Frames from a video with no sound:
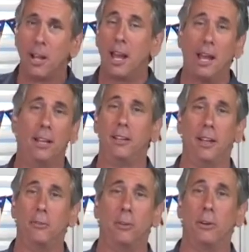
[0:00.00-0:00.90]
Eh,
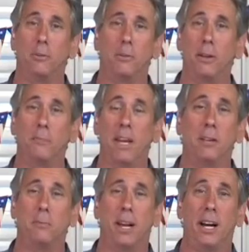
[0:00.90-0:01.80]
eh, make
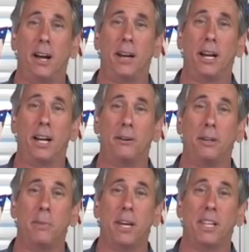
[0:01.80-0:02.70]
it. I'm, going
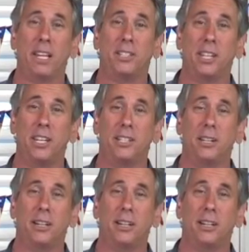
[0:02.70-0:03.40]
to make it nice and easy.